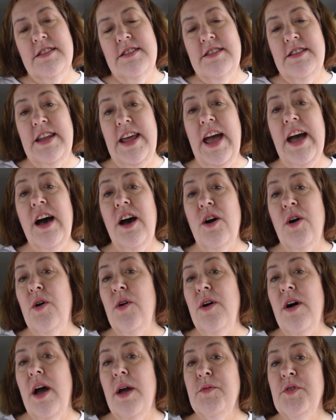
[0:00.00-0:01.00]

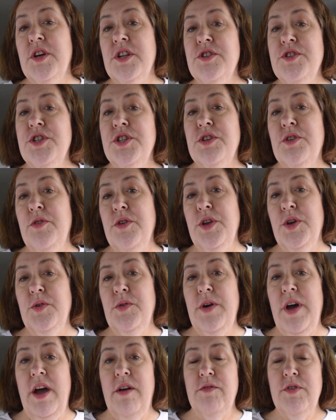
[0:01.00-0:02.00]
Now I'm going to show
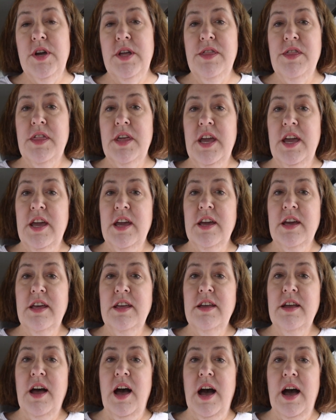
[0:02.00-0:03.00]
you everything
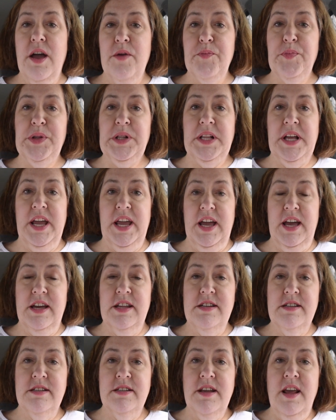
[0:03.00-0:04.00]
I
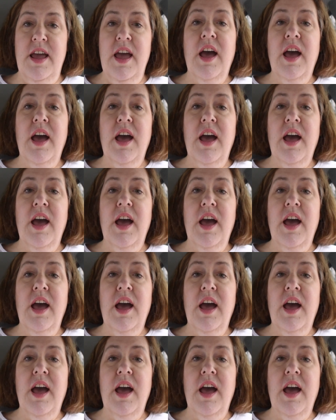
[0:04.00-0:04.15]
planned,